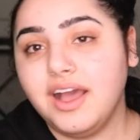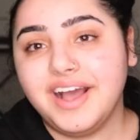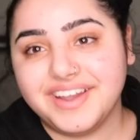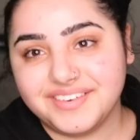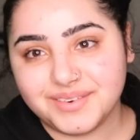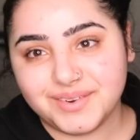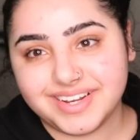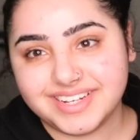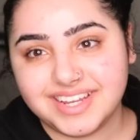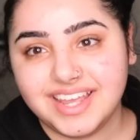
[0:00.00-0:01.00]
Hi
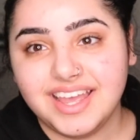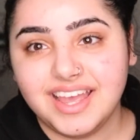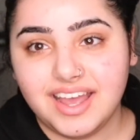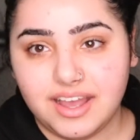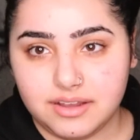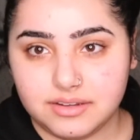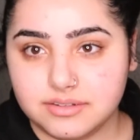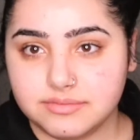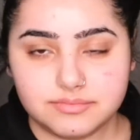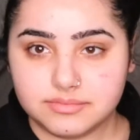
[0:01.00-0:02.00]
everyone.
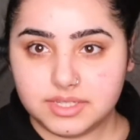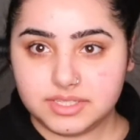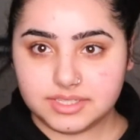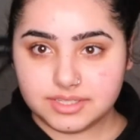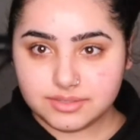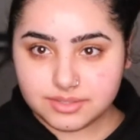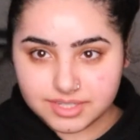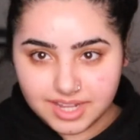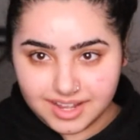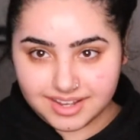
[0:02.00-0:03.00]
It's still so
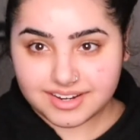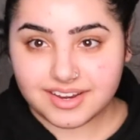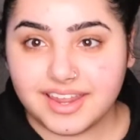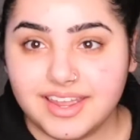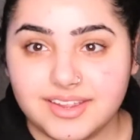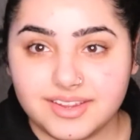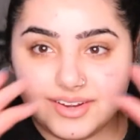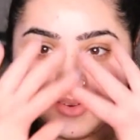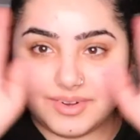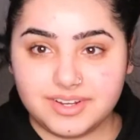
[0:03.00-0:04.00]
dark. Okay, you
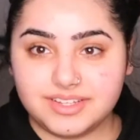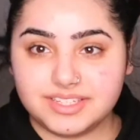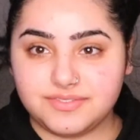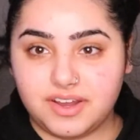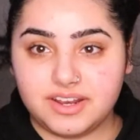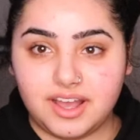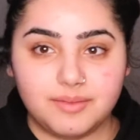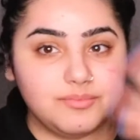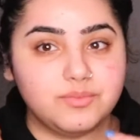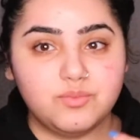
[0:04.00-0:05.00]
know what? It's fine.
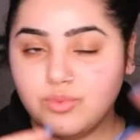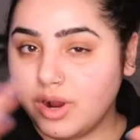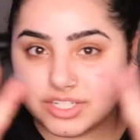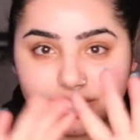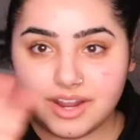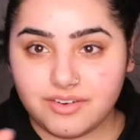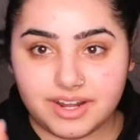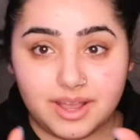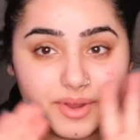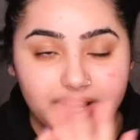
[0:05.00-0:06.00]
I'm washed out right
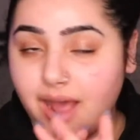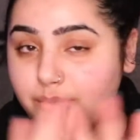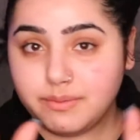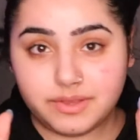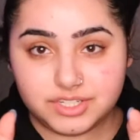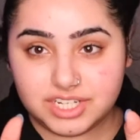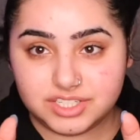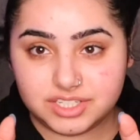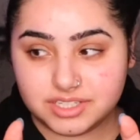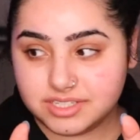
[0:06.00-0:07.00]
now, but I can't be bothered
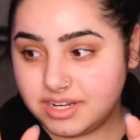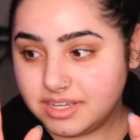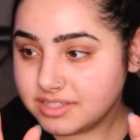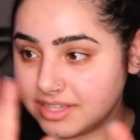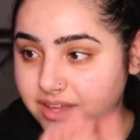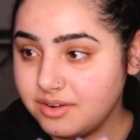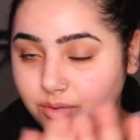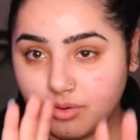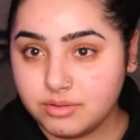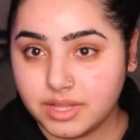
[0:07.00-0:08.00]
changing the settings at
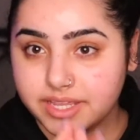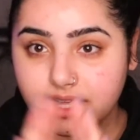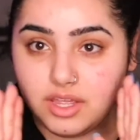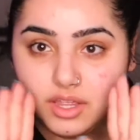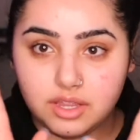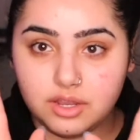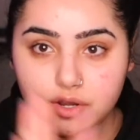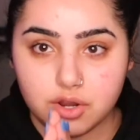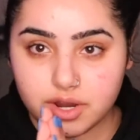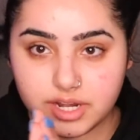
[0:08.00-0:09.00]
all. Like,
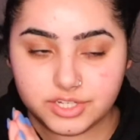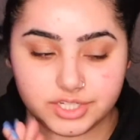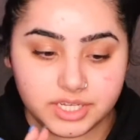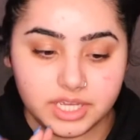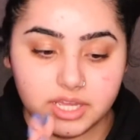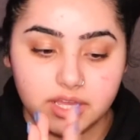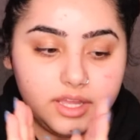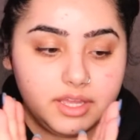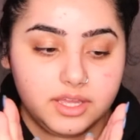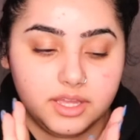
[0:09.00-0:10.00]
no energy.
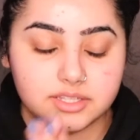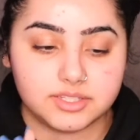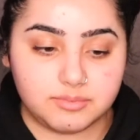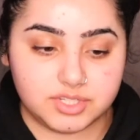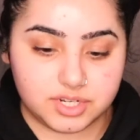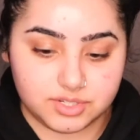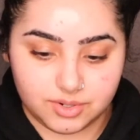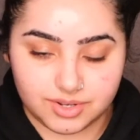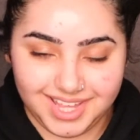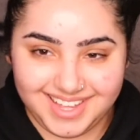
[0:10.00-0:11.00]
So I'm just gonna talk.